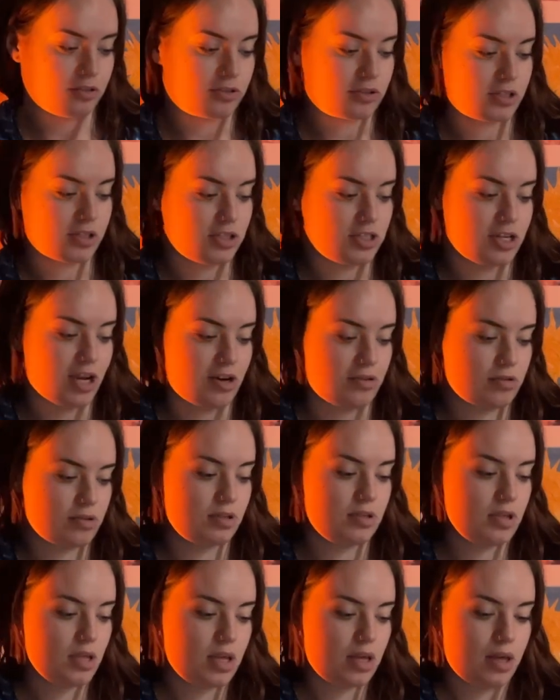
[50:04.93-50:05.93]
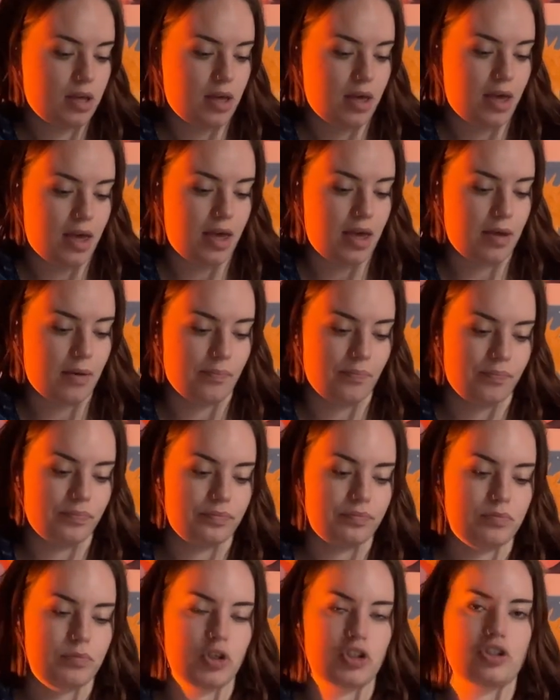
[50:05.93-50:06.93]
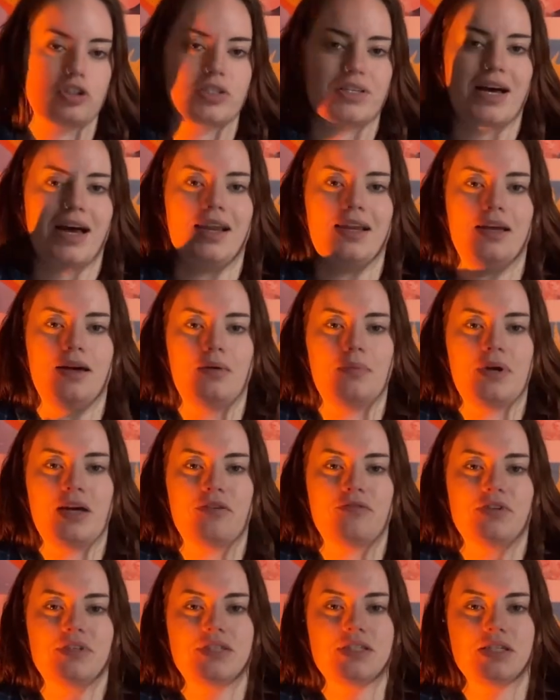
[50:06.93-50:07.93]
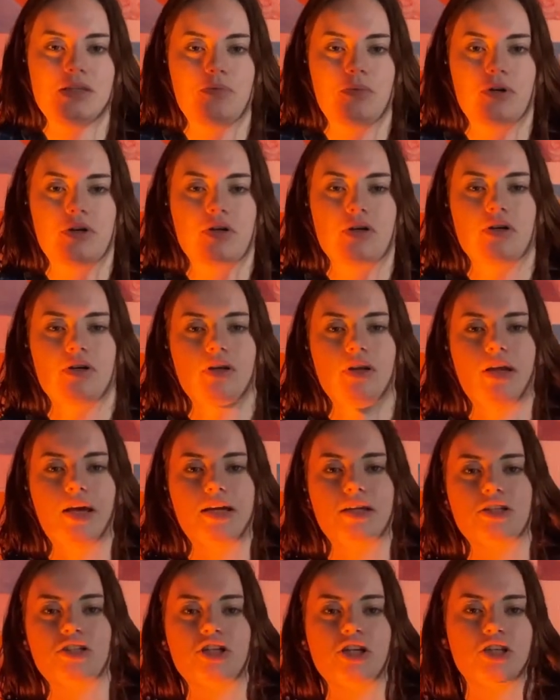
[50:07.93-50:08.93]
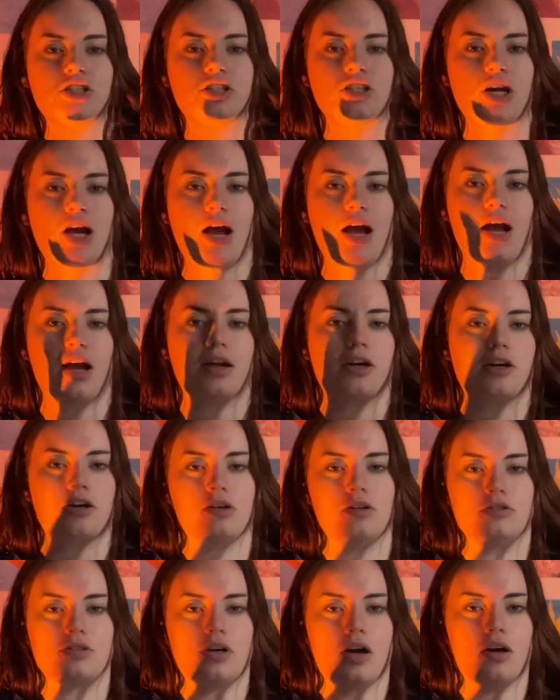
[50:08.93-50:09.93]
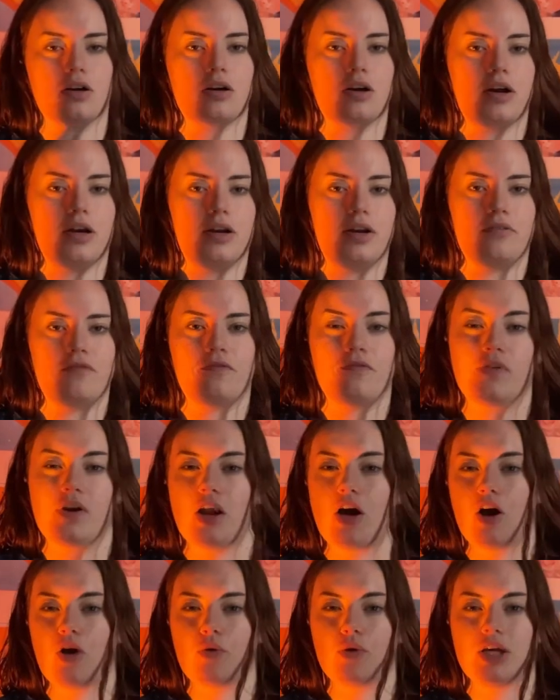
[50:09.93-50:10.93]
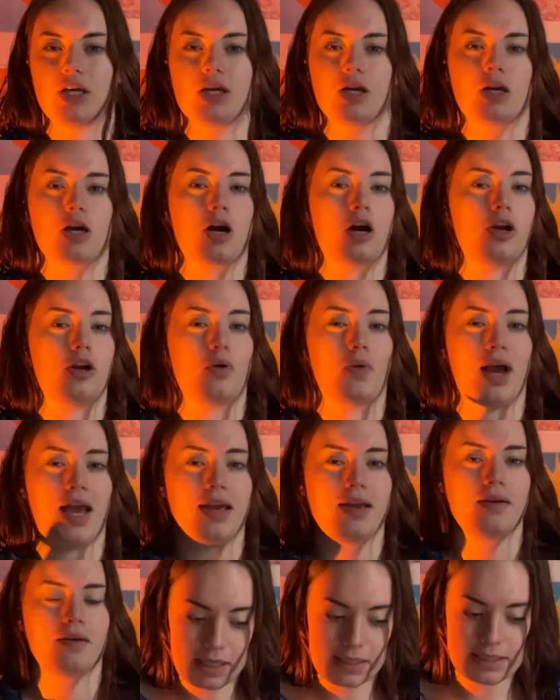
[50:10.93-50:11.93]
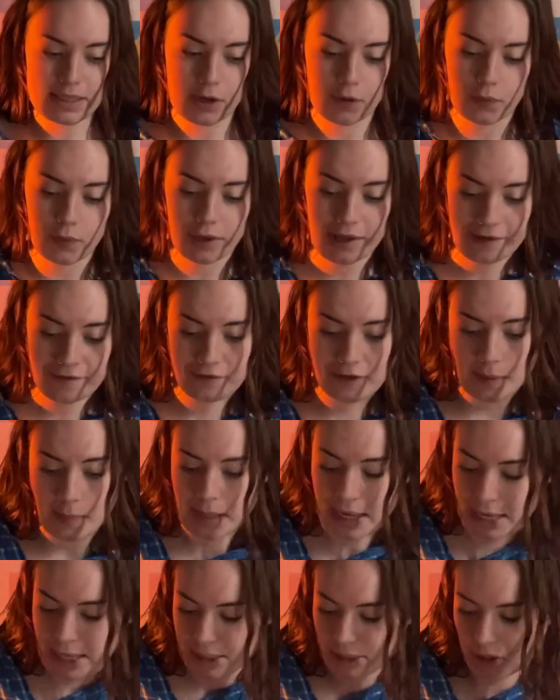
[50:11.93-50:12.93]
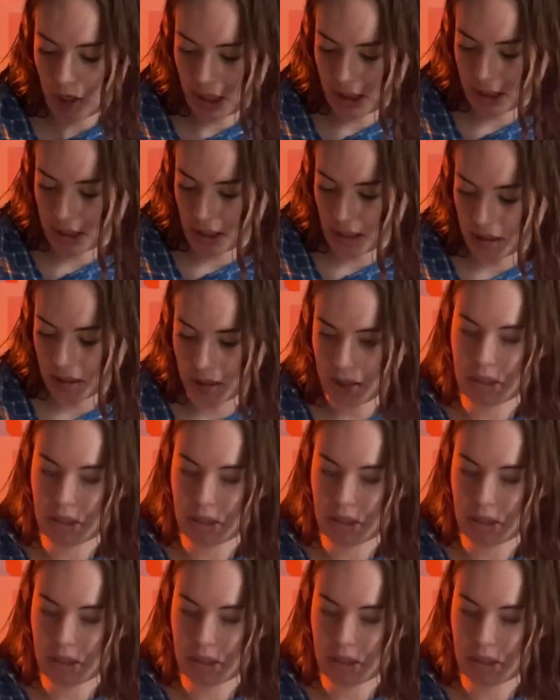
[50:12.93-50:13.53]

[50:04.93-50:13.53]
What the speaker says: just in general. But just at a little bit of a deeper like chit chat, girl talk kind of flowy kind of way. So if you'd be interested,